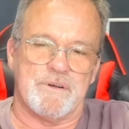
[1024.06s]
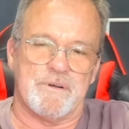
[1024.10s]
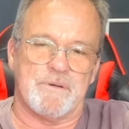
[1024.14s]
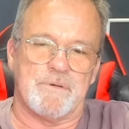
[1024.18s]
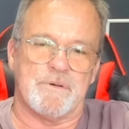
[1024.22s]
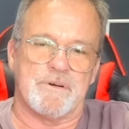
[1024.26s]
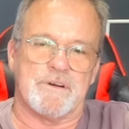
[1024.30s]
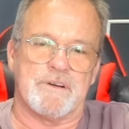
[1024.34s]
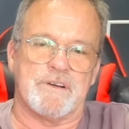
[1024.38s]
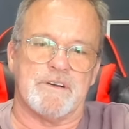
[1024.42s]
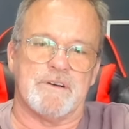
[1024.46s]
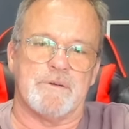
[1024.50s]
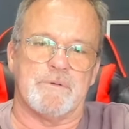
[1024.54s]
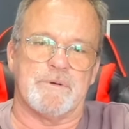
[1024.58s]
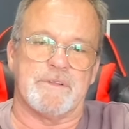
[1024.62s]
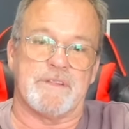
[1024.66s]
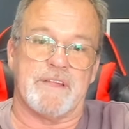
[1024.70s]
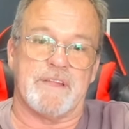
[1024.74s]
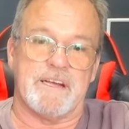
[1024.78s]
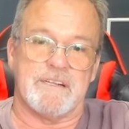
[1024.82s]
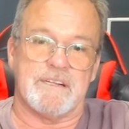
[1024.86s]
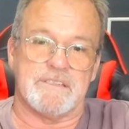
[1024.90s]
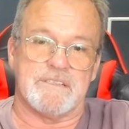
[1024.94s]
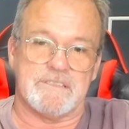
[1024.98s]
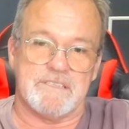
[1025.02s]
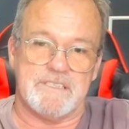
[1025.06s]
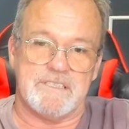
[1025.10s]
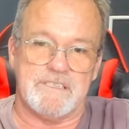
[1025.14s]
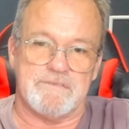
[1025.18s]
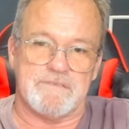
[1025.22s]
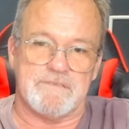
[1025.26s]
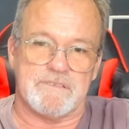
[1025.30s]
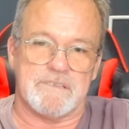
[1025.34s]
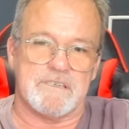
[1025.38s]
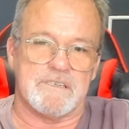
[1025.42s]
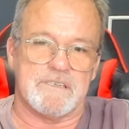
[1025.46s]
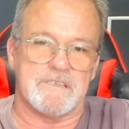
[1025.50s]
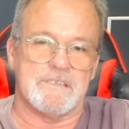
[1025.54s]
Oregon with
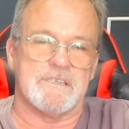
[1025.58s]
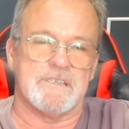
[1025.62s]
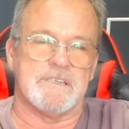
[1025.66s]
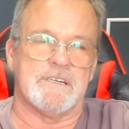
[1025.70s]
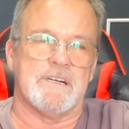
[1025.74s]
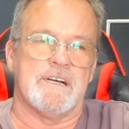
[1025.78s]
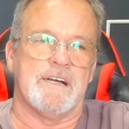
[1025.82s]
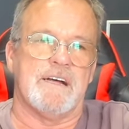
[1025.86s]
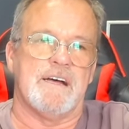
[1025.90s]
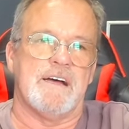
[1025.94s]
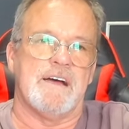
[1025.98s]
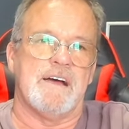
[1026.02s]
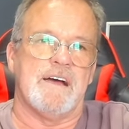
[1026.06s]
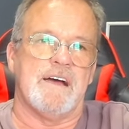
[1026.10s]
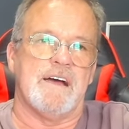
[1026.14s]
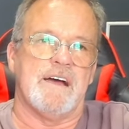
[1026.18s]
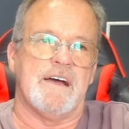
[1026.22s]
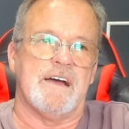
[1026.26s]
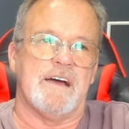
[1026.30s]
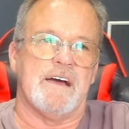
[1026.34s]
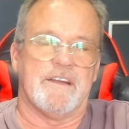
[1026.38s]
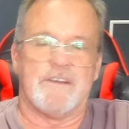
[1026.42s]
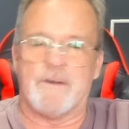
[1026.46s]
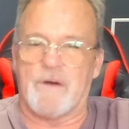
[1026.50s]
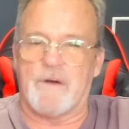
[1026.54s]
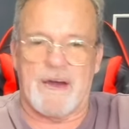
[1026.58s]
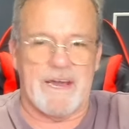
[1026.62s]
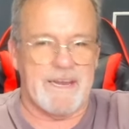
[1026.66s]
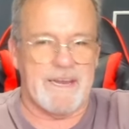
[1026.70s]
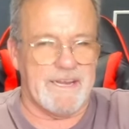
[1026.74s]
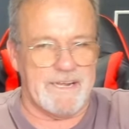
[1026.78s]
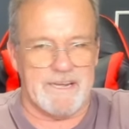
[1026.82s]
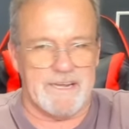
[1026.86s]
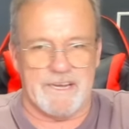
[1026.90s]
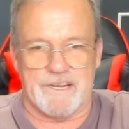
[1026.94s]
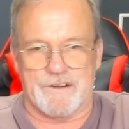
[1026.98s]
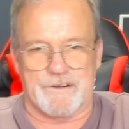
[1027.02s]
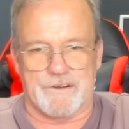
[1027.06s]
Antifa. No, I
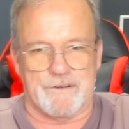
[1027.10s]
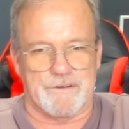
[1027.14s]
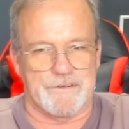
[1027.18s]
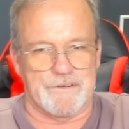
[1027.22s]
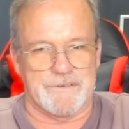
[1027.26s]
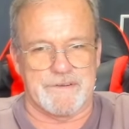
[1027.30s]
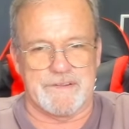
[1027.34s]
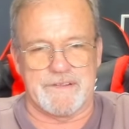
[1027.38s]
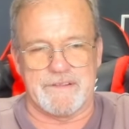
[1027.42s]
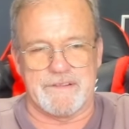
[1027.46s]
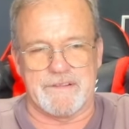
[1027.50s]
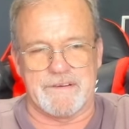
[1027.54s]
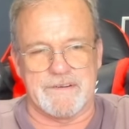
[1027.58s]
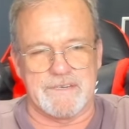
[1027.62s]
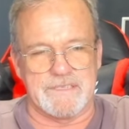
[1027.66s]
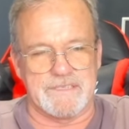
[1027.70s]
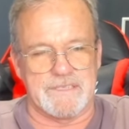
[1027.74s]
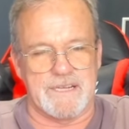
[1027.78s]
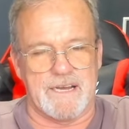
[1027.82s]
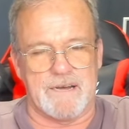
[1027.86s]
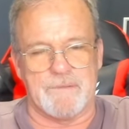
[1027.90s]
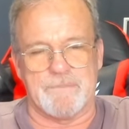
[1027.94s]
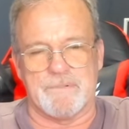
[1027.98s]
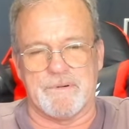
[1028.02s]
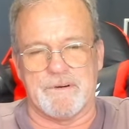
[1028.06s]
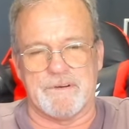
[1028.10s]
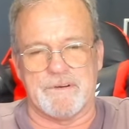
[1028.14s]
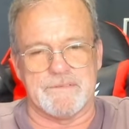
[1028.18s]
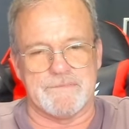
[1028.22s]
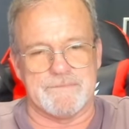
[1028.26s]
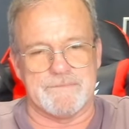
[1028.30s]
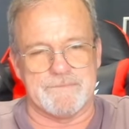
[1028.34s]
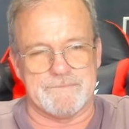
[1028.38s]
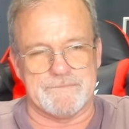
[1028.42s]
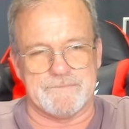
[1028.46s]
didn't get hurt or anything like that, but...